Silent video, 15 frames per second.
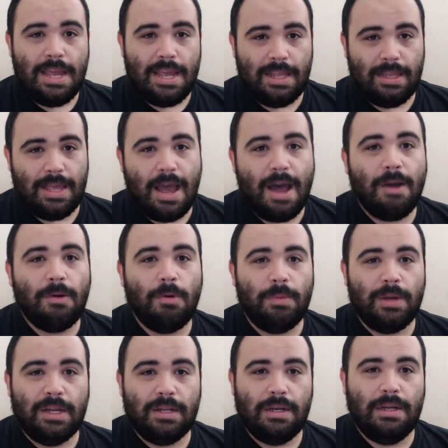in the
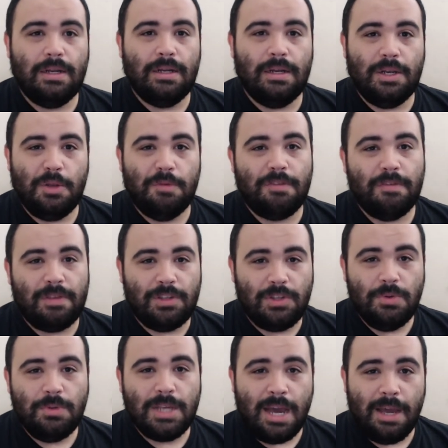Aquaman uh, New
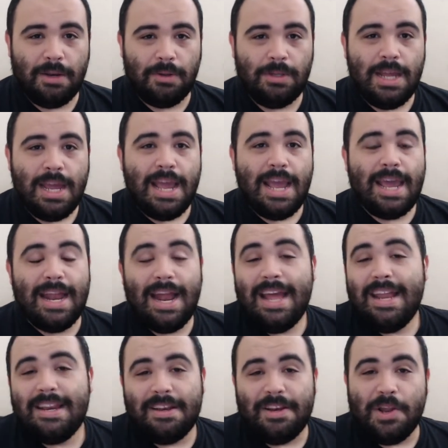fifty-two title, and
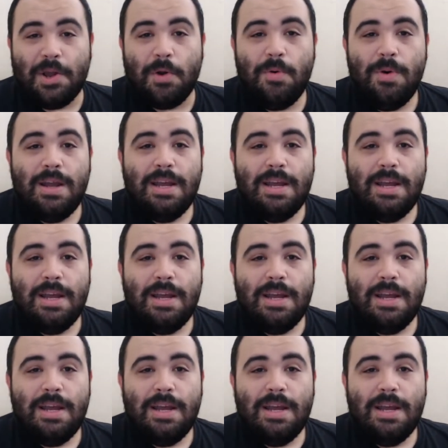I didn't know.